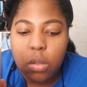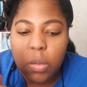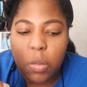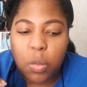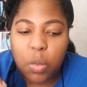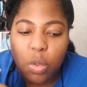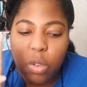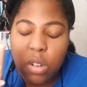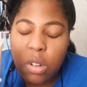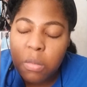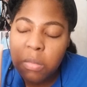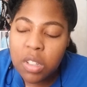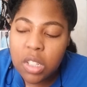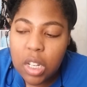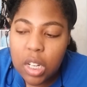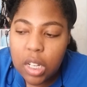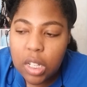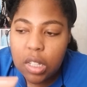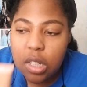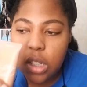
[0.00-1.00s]
warm
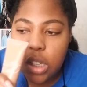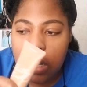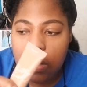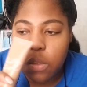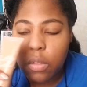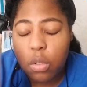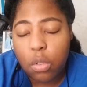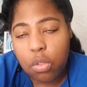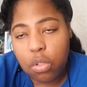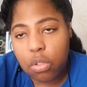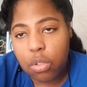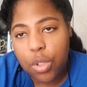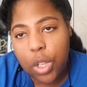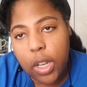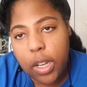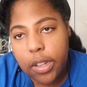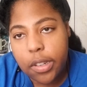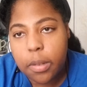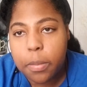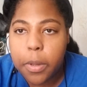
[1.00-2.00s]
shades instead of neutral
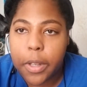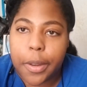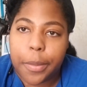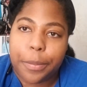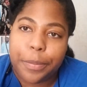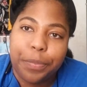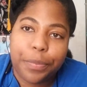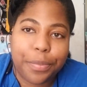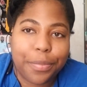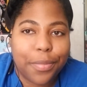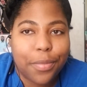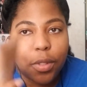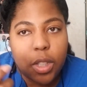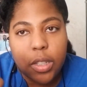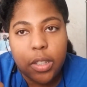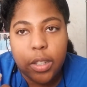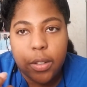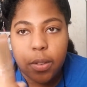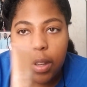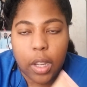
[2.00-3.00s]
shades, but this
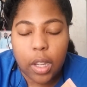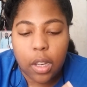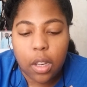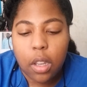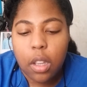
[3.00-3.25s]
is fine.